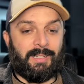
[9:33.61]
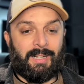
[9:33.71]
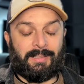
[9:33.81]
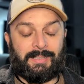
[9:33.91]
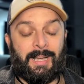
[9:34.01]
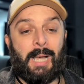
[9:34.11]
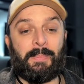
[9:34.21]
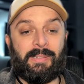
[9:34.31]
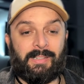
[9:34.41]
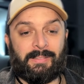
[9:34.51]
uh,
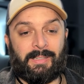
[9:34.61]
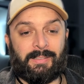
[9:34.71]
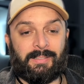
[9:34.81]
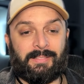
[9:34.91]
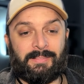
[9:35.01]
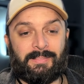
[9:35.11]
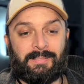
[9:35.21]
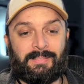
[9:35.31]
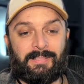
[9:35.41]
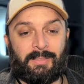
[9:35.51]
copied a,
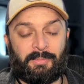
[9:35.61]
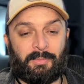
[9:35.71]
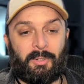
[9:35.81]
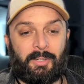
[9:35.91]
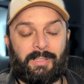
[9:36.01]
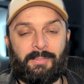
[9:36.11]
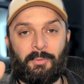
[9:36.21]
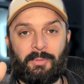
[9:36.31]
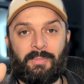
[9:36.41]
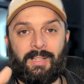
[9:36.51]
a, a, Ferrari
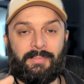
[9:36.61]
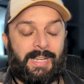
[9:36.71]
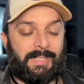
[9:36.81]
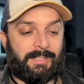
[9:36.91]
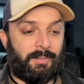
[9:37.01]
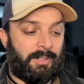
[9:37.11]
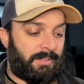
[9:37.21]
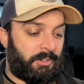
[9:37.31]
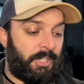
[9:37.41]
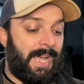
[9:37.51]
458 as far
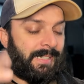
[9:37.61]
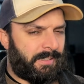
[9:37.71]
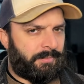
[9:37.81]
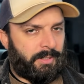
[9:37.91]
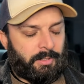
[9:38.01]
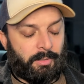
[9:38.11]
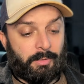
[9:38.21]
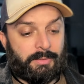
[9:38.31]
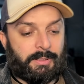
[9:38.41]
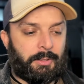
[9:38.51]
as a chassis, very
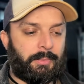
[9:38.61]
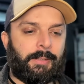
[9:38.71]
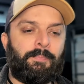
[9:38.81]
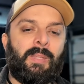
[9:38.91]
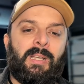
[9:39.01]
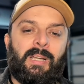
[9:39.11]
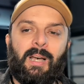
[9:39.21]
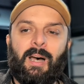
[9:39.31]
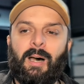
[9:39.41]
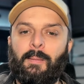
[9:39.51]
close to it.
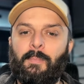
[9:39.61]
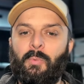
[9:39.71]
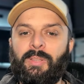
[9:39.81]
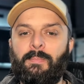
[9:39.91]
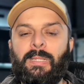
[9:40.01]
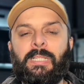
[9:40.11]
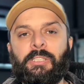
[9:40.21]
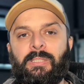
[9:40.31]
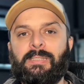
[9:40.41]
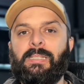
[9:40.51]
Um, with the
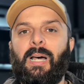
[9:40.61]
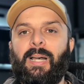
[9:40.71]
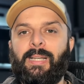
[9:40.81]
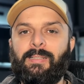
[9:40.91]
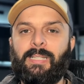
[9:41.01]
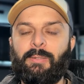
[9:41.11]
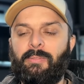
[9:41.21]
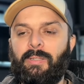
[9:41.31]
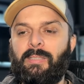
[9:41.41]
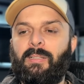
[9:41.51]
mid-engine design, they
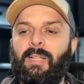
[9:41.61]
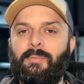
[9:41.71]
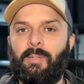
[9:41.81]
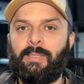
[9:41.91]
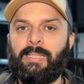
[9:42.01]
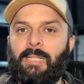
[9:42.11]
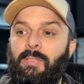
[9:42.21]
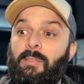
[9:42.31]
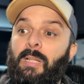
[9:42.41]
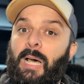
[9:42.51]
were very clever and they
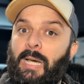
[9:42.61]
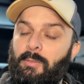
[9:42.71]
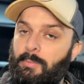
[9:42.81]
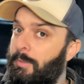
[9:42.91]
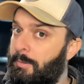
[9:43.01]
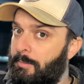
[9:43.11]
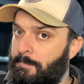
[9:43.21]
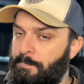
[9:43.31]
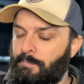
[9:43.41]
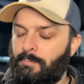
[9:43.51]
left a lot of
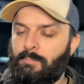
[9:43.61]
room